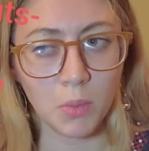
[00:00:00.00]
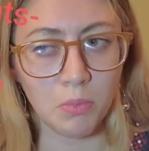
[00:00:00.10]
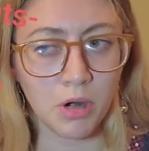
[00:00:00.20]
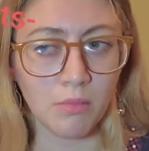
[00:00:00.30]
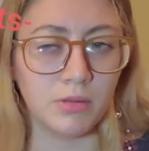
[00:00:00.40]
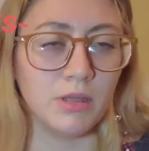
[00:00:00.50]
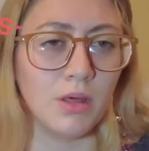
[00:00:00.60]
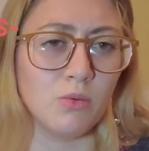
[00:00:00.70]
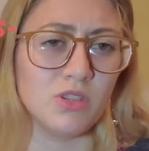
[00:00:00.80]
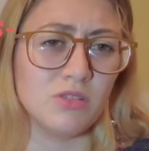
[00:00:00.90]
probably
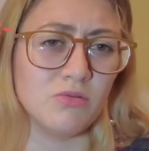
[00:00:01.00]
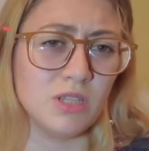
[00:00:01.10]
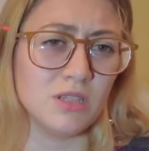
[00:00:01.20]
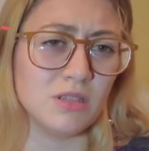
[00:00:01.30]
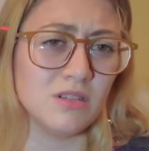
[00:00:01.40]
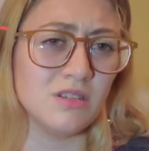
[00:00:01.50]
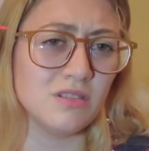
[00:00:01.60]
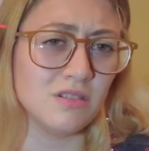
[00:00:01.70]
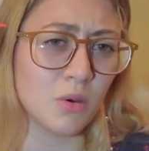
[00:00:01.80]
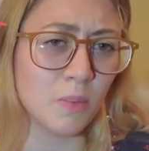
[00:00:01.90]
there was a reason,
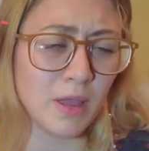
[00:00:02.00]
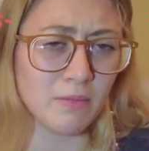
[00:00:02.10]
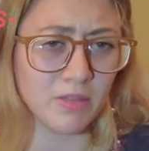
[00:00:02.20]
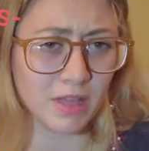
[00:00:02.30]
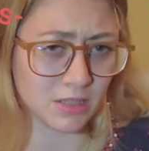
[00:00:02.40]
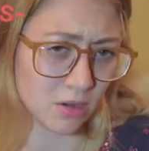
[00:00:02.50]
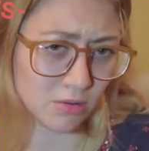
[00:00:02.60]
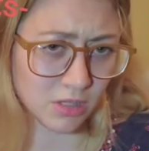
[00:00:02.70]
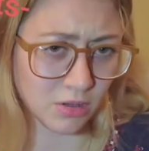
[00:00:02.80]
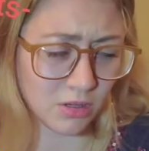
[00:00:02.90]
or maybe that's
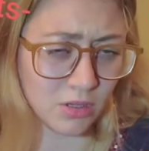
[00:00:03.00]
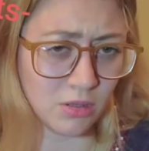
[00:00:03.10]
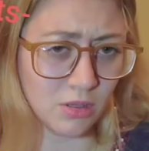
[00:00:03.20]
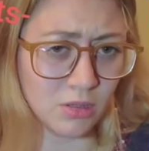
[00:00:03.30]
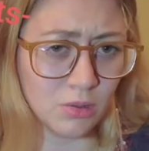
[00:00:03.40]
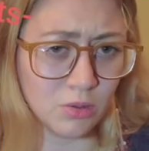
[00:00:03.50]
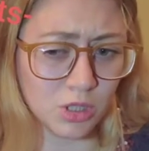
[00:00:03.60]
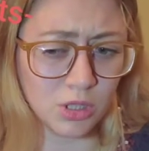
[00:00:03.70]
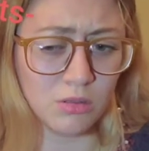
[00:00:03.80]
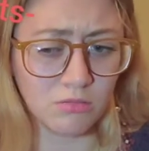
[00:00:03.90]
only your
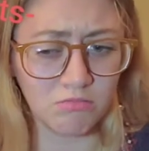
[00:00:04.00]
illusion